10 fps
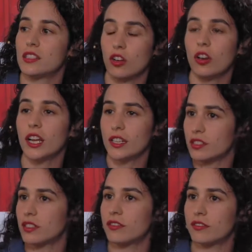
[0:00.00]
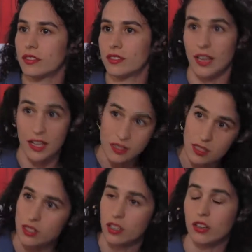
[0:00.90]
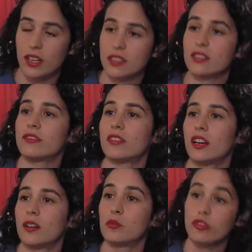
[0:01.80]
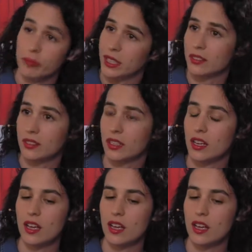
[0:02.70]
collective dance, it's a collective movement.